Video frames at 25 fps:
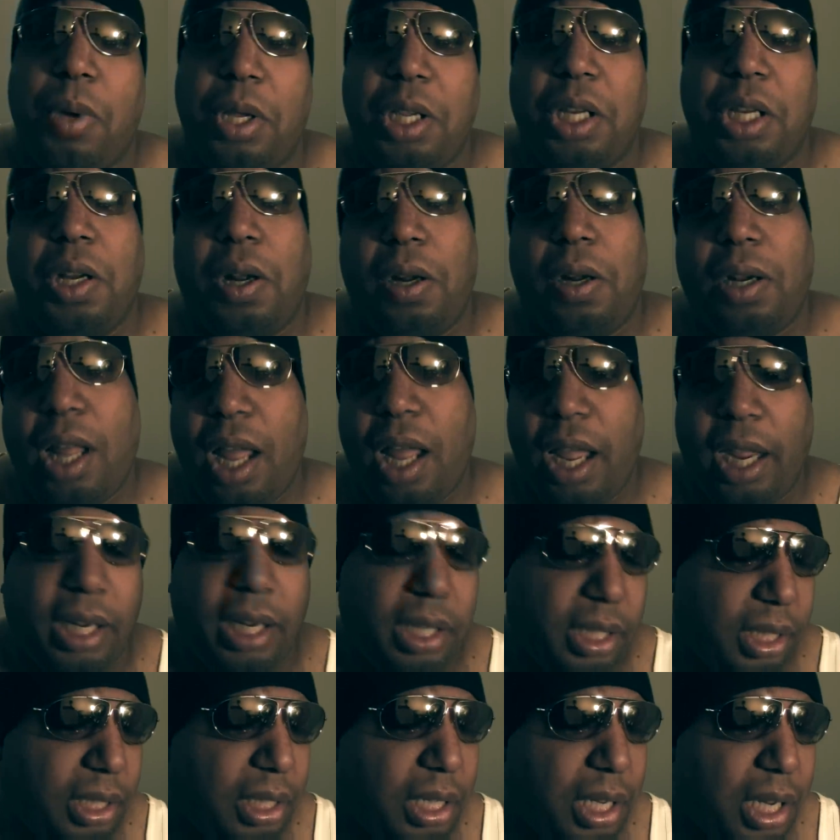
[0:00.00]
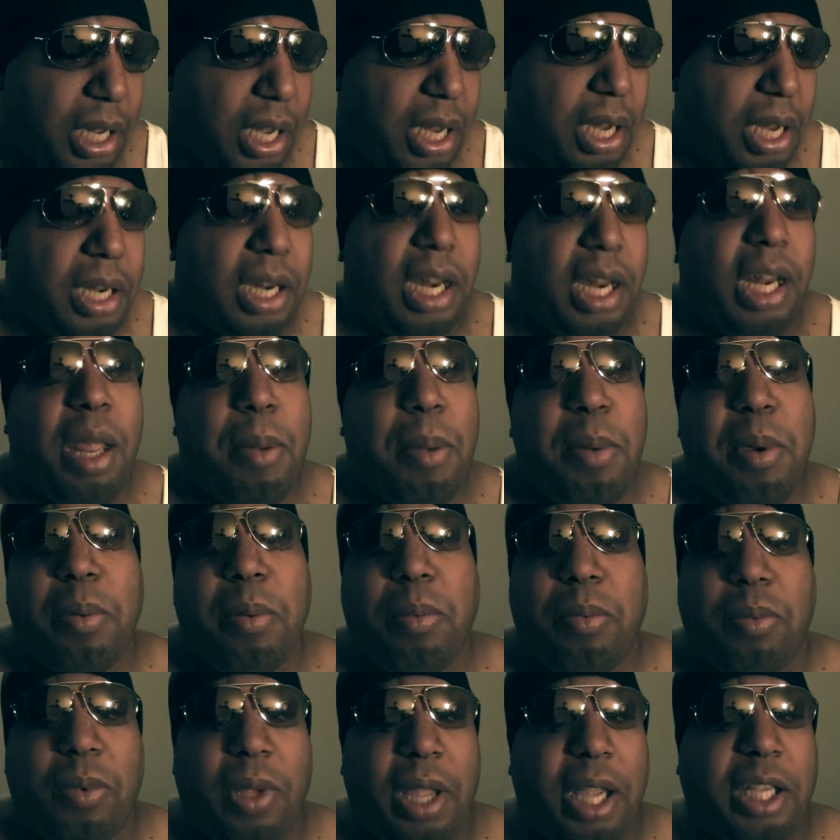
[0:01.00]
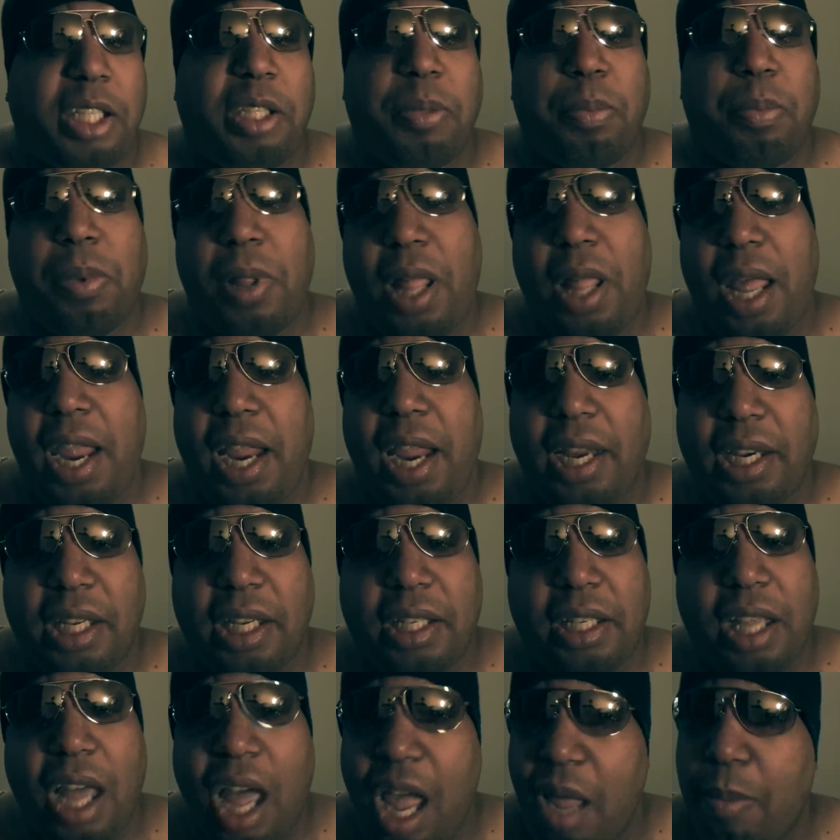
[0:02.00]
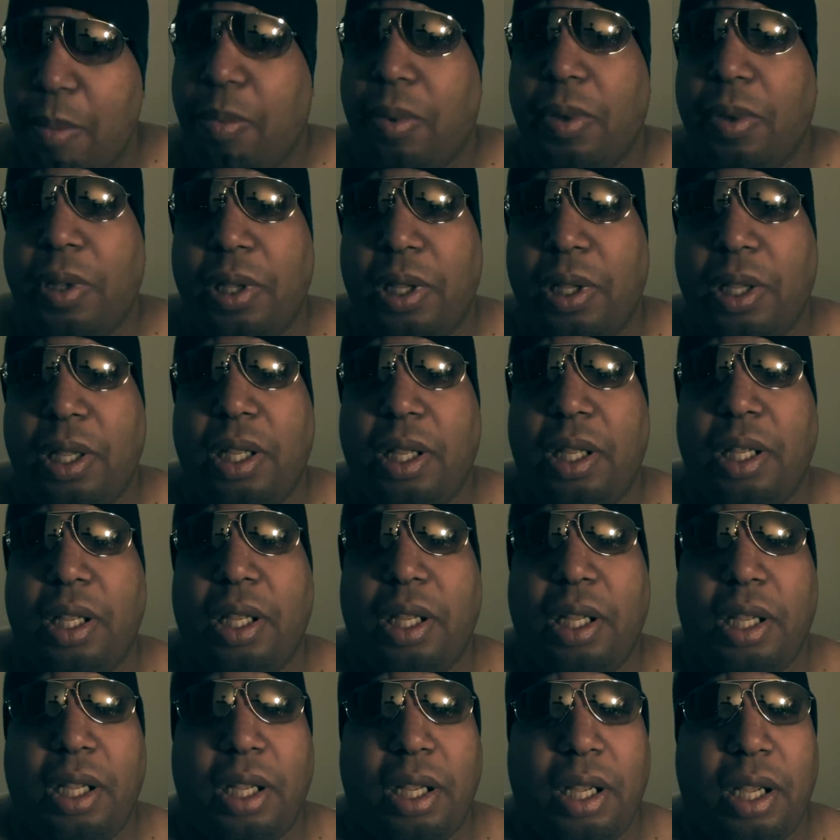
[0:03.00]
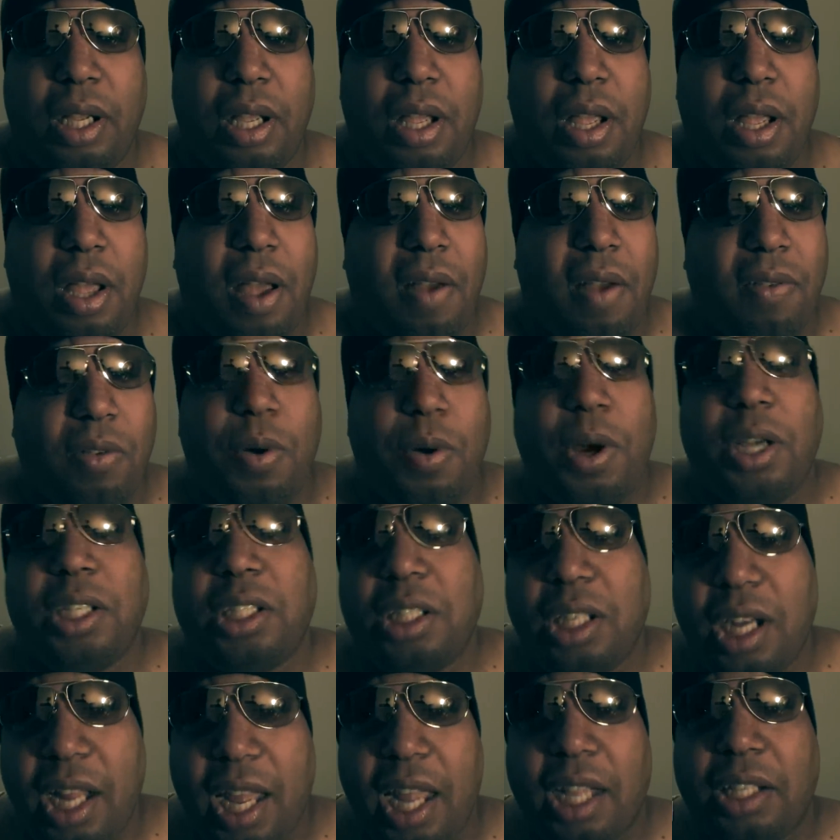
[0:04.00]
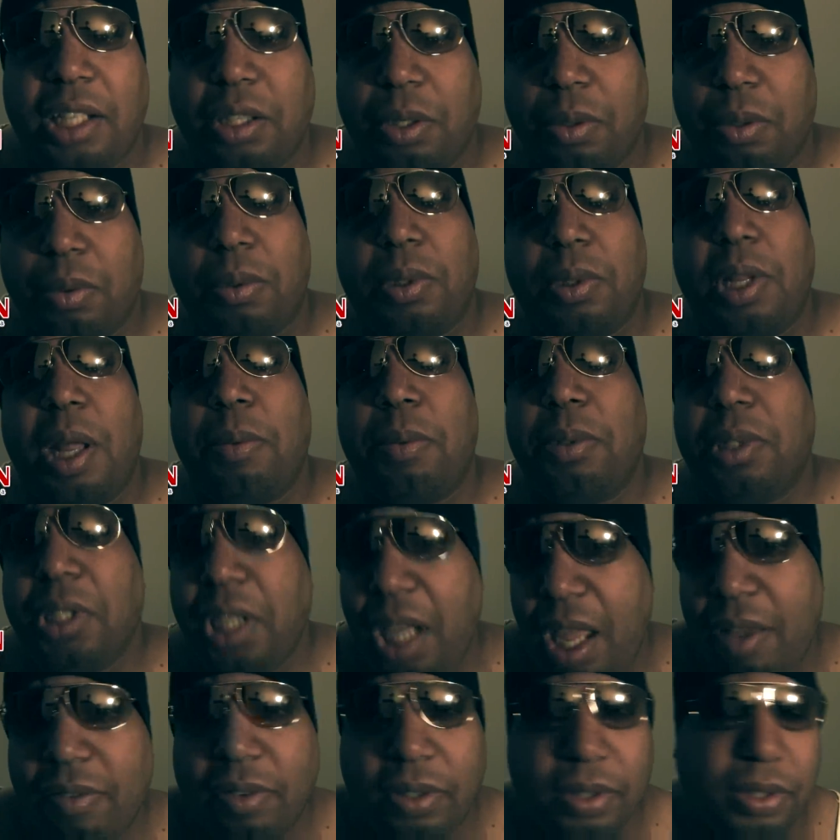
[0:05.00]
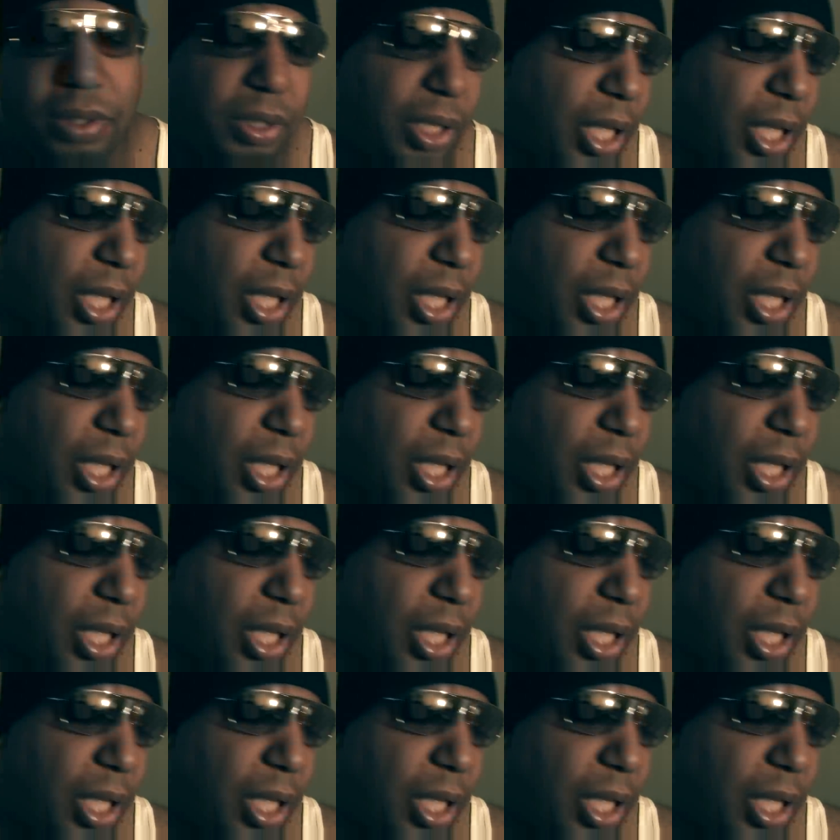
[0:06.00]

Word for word: one you don't like. Now let me explain the type of question and answer that was given.